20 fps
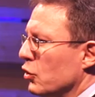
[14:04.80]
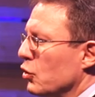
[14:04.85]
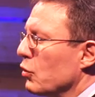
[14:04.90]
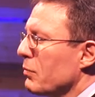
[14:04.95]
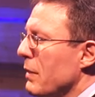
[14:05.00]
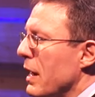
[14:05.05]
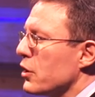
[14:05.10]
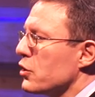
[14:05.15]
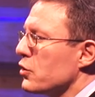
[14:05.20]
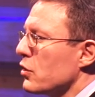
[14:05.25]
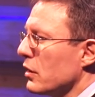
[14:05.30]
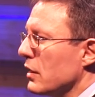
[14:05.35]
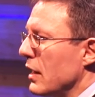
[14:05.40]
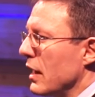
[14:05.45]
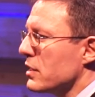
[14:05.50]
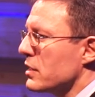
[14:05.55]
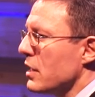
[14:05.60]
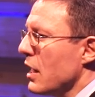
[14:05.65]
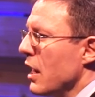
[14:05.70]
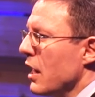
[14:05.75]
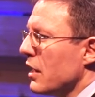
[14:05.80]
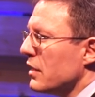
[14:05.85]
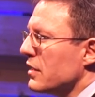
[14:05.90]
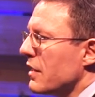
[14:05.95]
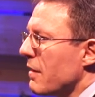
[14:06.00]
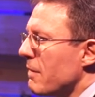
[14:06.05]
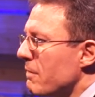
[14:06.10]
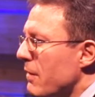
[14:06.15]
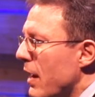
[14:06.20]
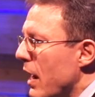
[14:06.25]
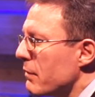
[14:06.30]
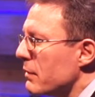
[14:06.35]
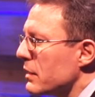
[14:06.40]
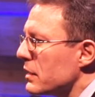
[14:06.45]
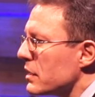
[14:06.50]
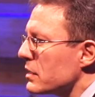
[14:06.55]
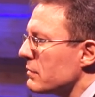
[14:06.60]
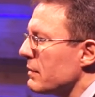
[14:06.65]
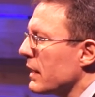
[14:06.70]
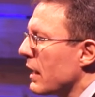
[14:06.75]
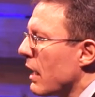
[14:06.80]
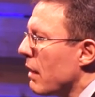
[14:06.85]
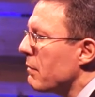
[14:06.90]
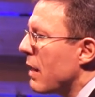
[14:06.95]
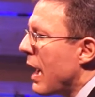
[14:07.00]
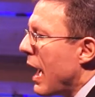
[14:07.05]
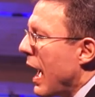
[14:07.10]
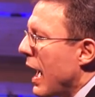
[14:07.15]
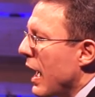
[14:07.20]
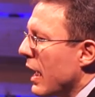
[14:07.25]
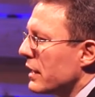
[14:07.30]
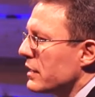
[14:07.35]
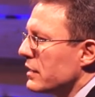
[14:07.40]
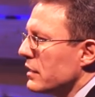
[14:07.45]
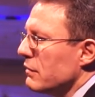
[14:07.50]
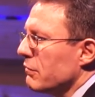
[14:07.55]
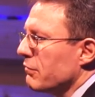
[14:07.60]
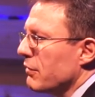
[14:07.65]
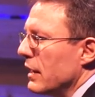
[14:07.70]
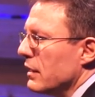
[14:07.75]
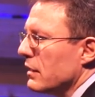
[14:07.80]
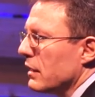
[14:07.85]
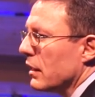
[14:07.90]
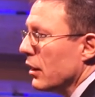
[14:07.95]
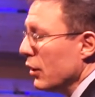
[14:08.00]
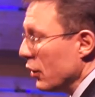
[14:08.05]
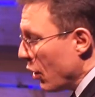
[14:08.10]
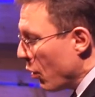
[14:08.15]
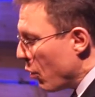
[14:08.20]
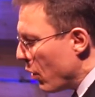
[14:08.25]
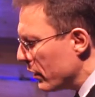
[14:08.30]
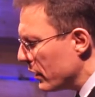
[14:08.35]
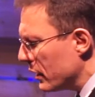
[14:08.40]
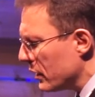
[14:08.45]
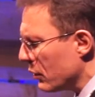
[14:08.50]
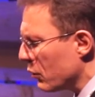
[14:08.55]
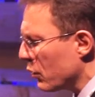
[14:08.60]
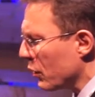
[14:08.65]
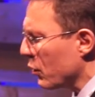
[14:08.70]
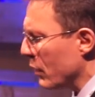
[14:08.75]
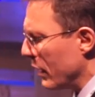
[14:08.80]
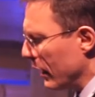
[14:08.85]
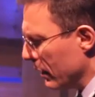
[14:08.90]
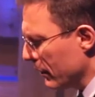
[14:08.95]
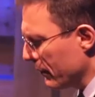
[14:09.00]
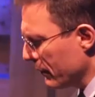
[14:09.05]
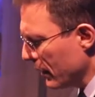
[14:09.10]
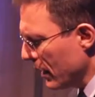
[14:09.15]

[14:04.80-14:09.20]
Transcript: to make sure that the environment has become IT friendly. No wonder they work well.